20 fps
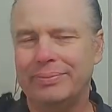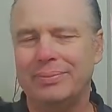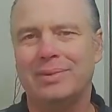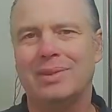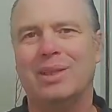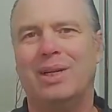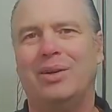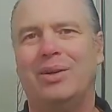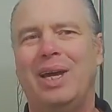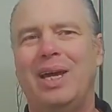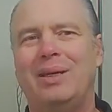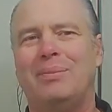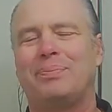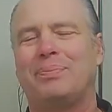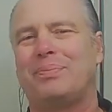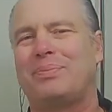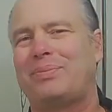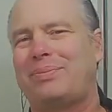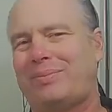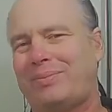Okay.
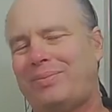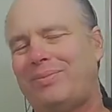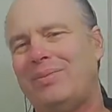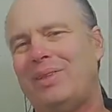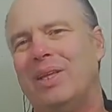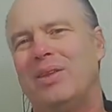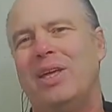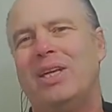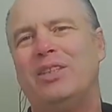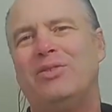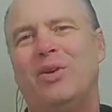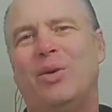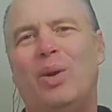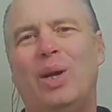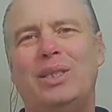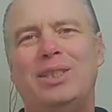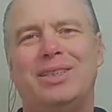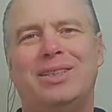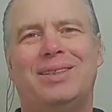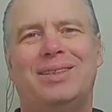Thanks for
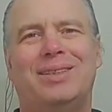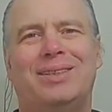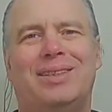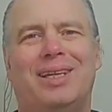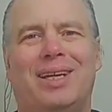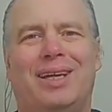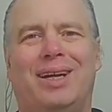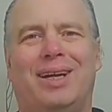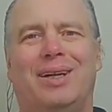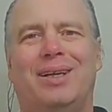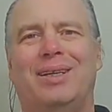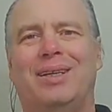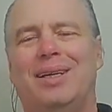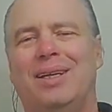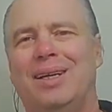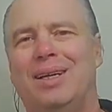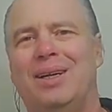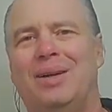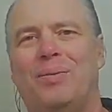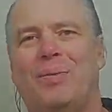watching. Take care.
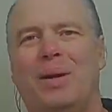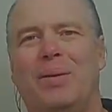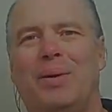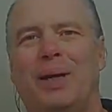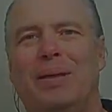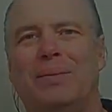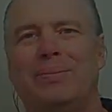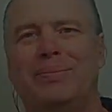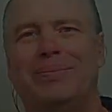Bye-bye.